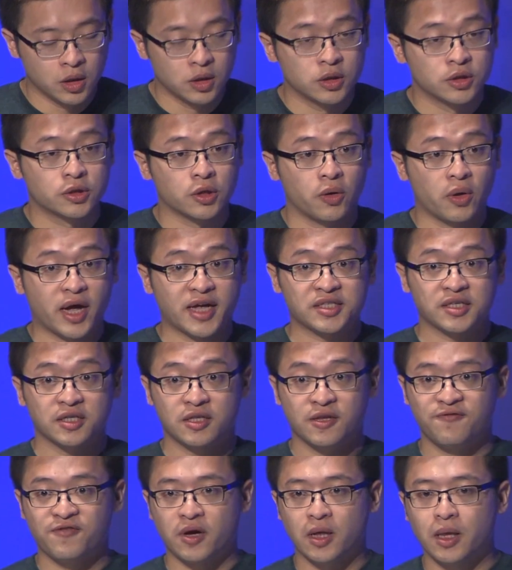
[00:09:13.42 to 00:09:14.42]
So as a
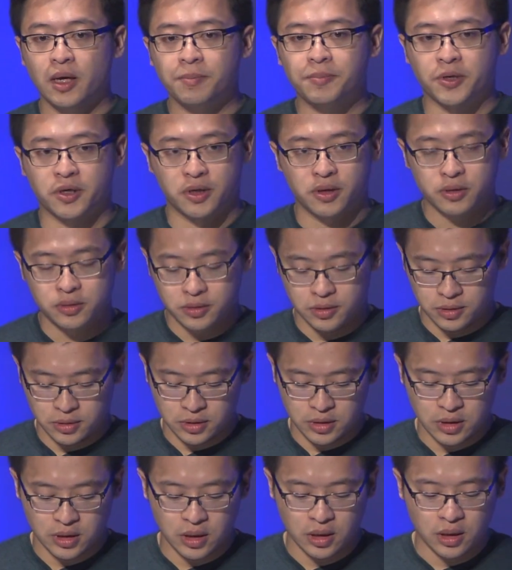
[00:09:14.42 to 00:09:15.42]
developer,
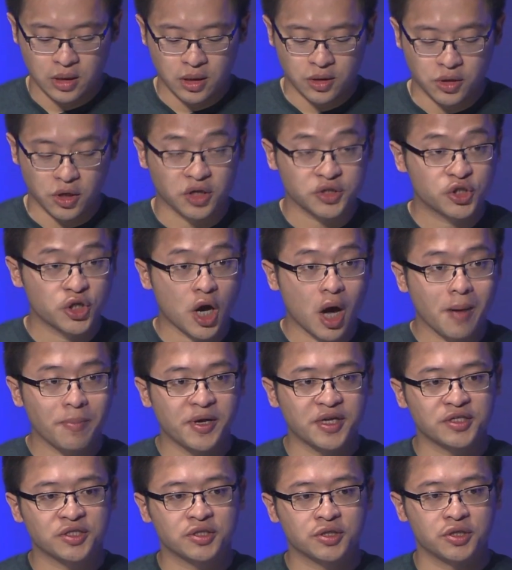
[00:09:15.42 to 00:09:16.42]
your job
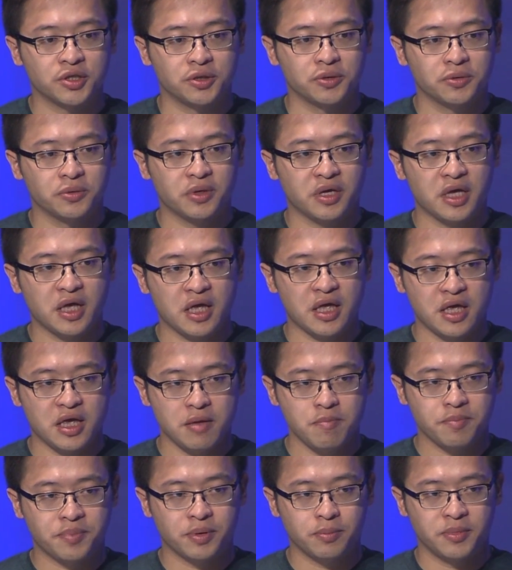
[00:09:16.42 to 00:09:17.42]
is to
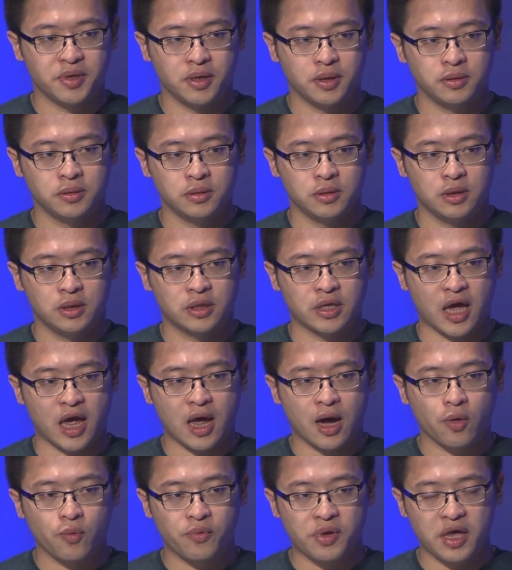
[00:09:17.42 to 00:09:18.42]
implement the
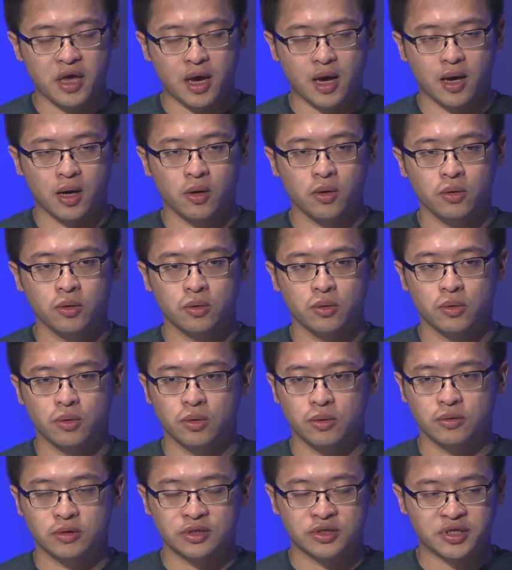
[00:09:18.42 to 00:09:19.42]
LVL,
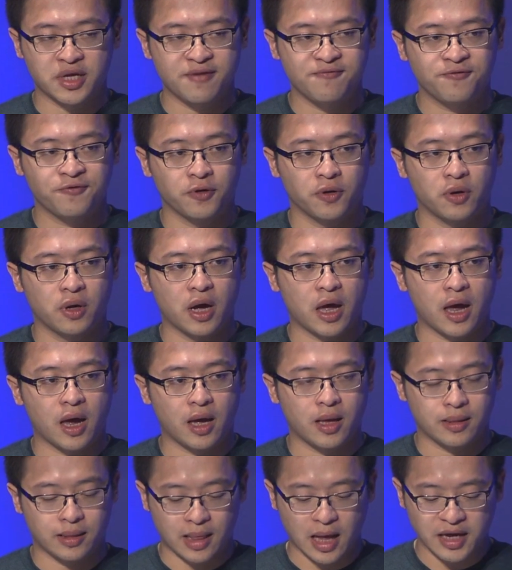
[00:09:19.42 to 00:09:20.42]
stand for
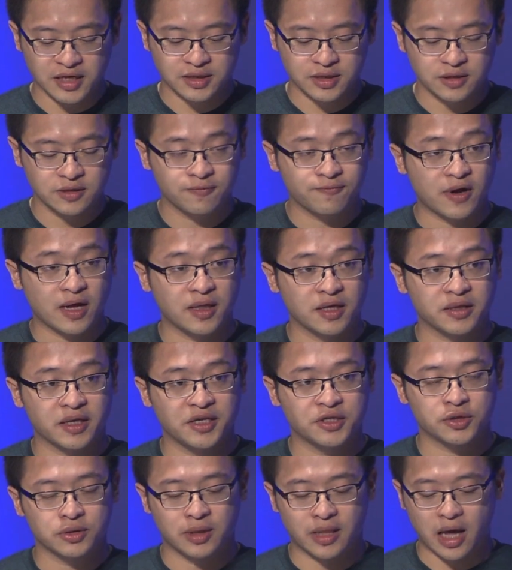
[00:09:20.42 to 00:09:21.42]
License
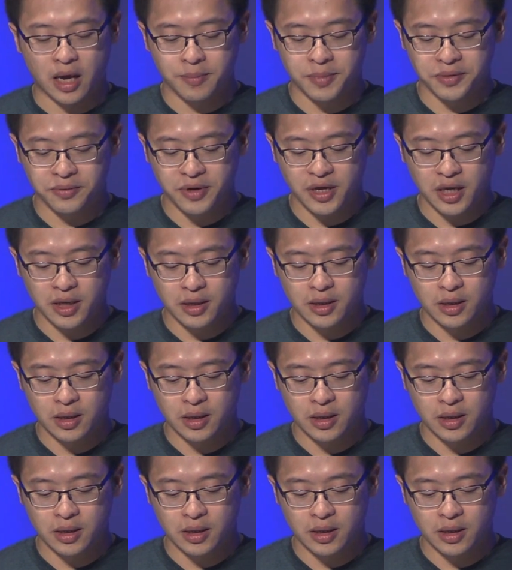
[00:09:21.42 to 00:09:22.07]
Validation Library.